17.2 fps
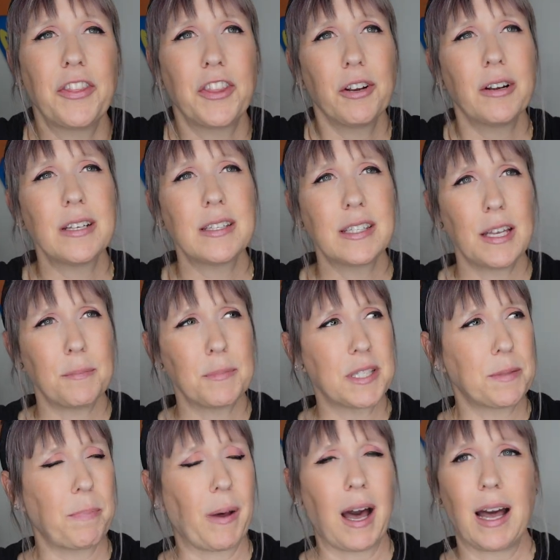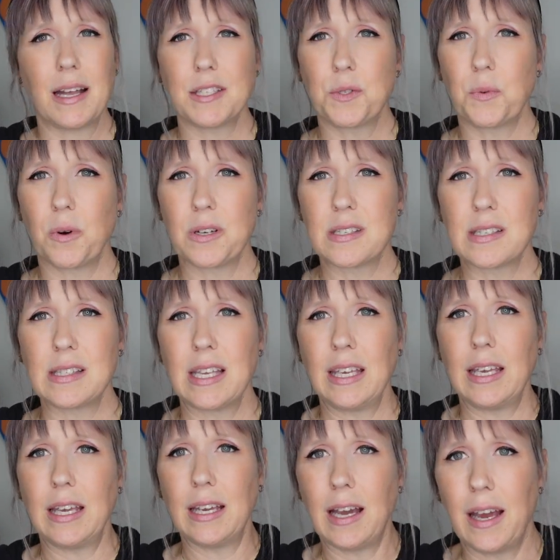There is some spots where
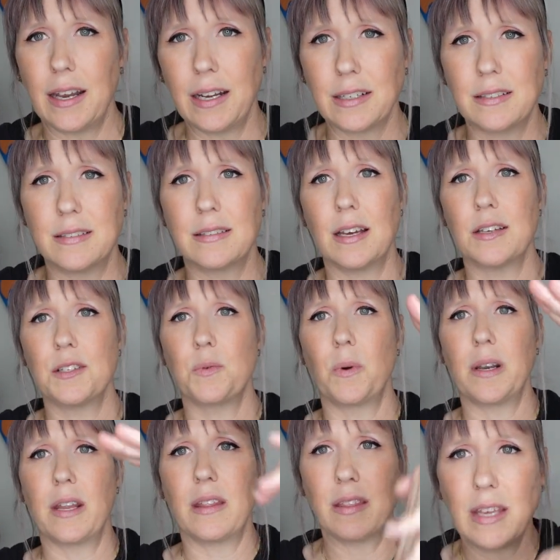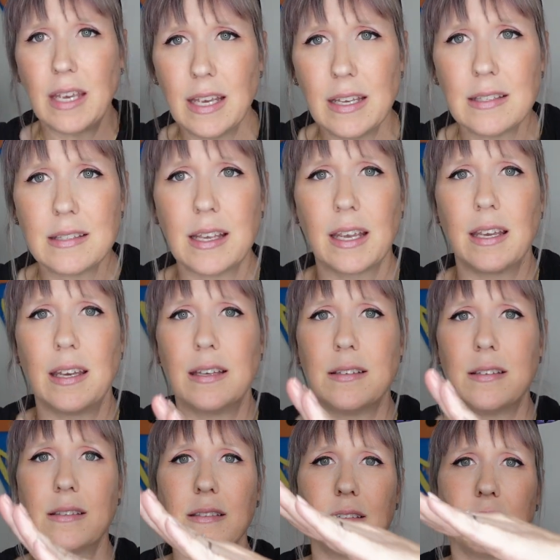Slinky kind of does one of these, like
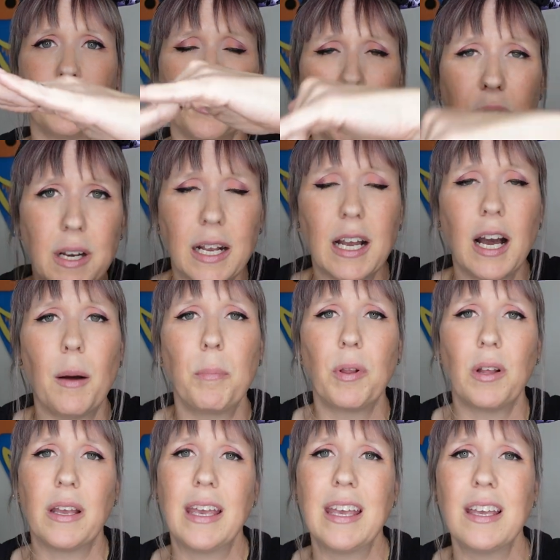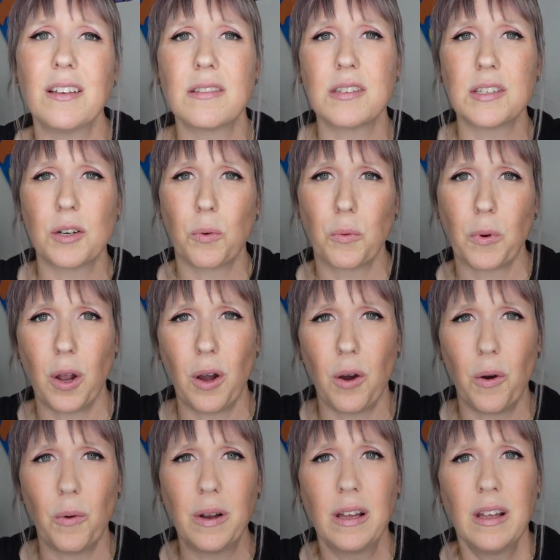he's doing a couple of hills in a
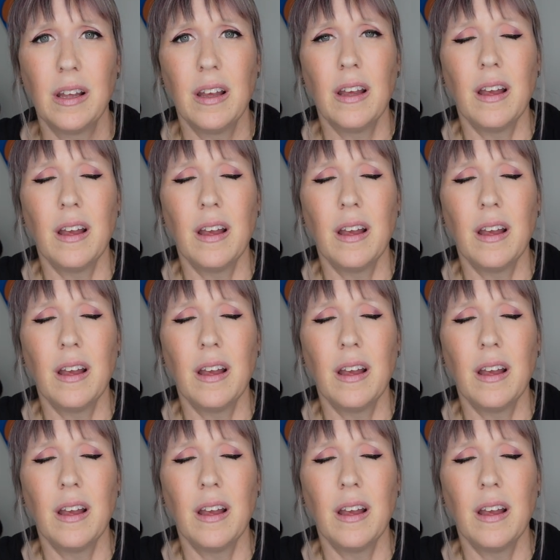row,